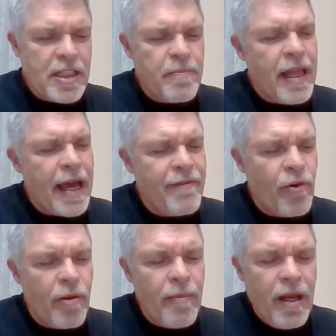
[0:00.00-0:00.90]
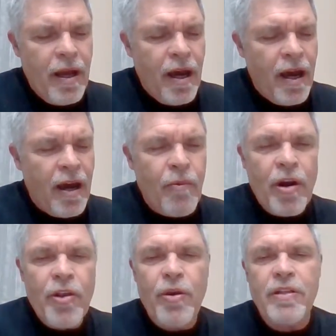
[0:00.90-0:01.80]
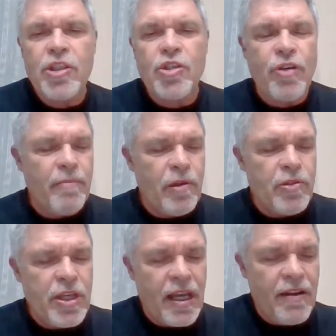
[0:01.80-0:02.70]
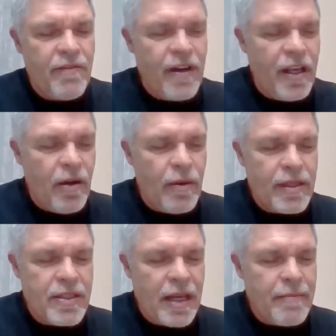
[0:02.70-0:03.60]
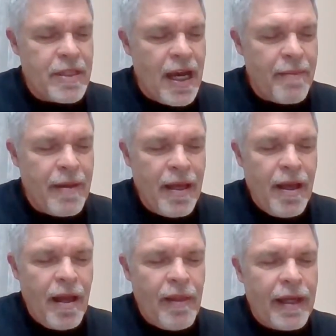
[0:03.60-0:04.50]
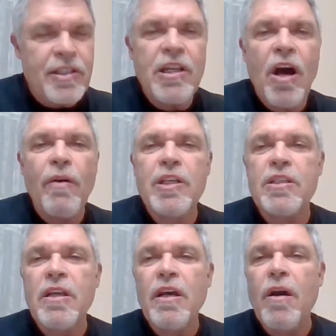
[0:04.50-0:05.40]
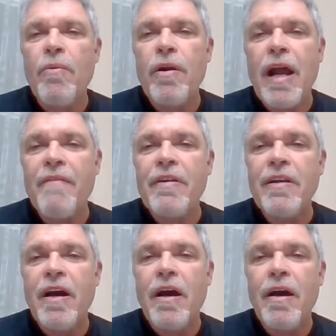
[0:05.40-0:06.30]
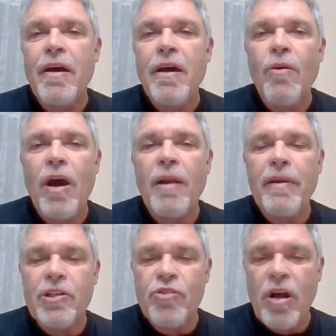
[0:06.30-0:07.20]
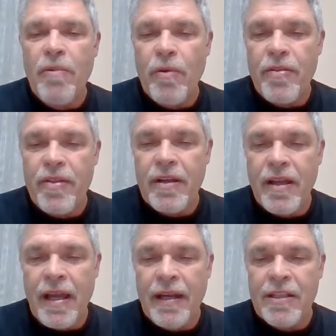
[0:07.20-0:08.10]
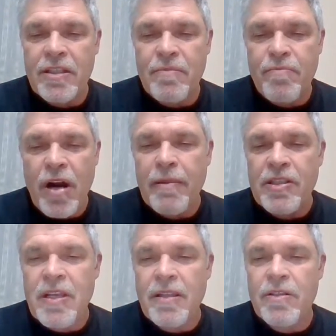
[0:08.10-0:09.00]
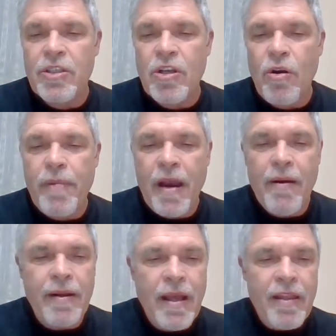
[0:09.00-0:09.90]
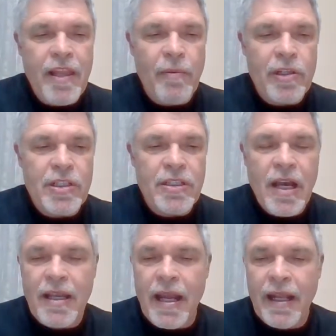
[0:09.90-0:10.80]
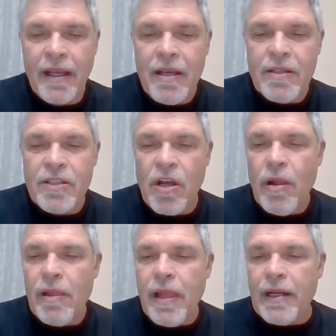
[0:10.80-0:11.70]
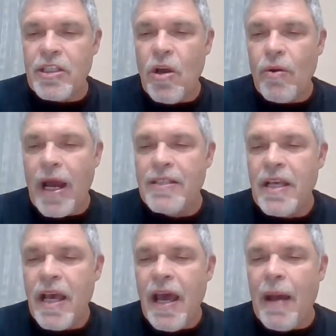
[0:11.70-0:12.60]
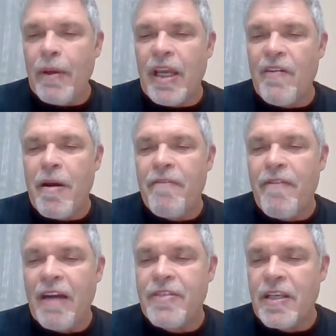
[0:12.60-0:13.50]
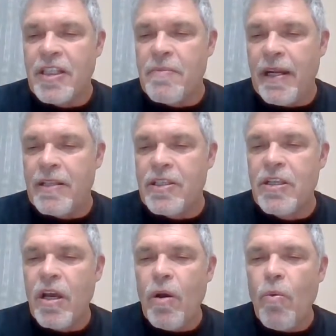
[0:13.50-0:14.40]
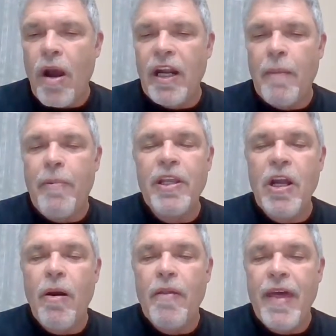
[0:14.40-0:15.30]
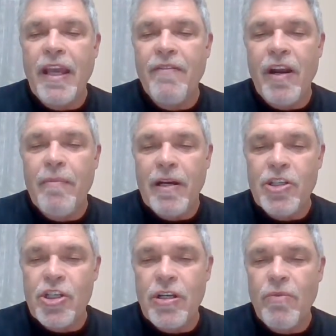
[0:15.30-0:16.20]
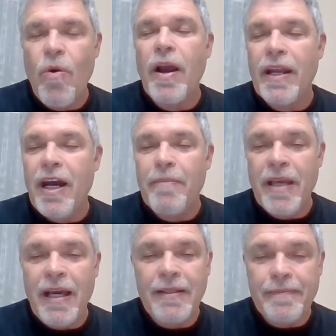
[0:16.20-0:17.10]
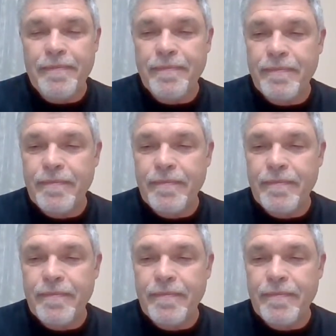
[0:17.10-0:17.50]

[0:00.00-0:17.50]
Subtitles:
OBS platform, where you can stream music and video at the same time, let us know, because we're having quite a bit of trouble with it. And it's probably something so apparent that we're just not getting. So let us know, guys. And we'll give you about 5-6 minutes. Walk it up when you know it. Thank you very much. Walk it up, yeah.